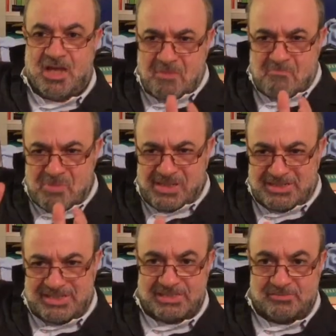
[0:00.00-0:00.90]
a
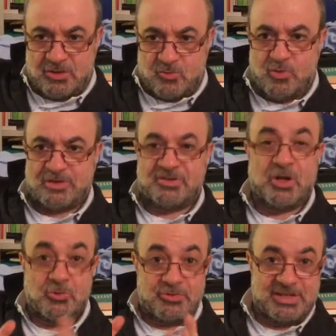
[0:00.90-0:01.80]
building where
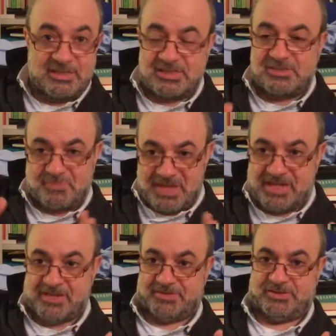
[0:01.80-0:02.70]
no real
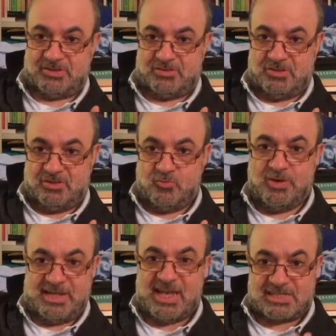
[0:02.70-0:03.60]
speakers
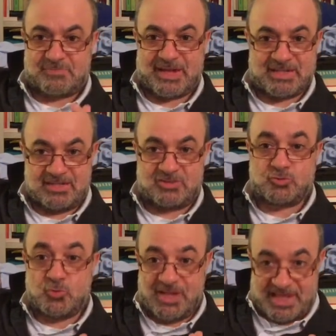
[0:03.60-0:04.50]
were expected
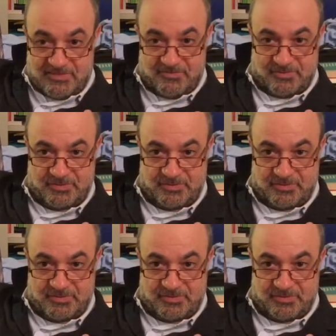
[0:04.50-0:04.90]
to live.